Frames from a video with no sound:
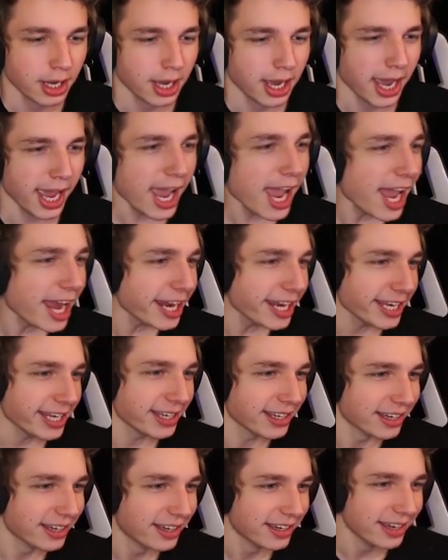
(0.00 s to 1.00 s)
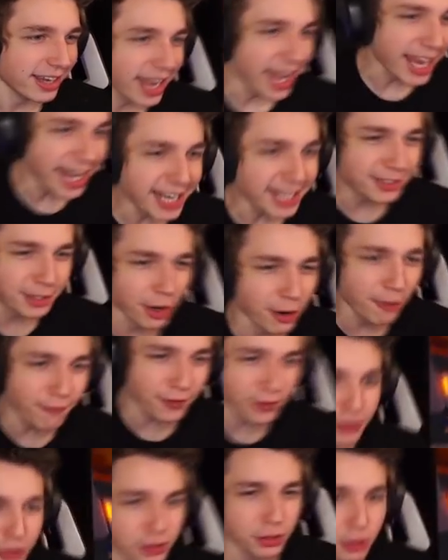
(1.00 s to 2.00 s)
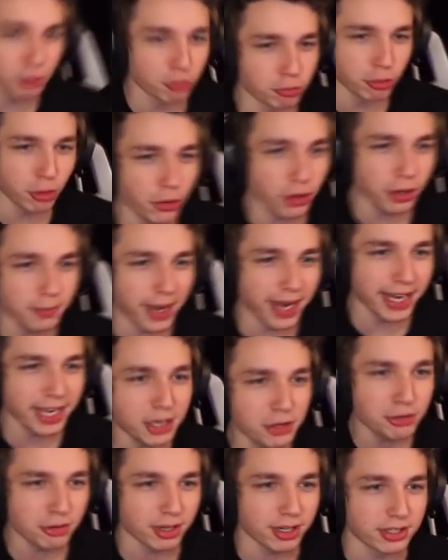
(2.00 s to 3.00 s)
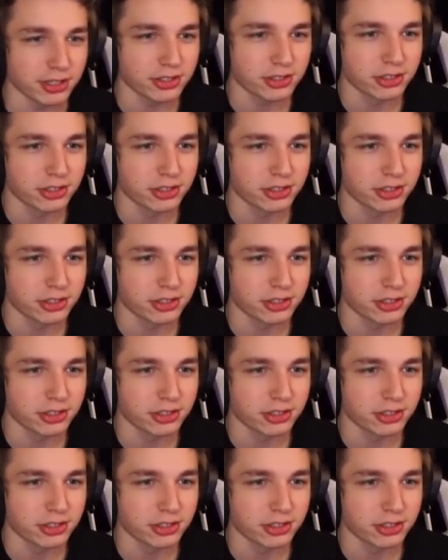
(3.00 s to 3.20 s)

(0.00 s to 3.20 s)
Eddie, 2 for 2. You ruined my entrance.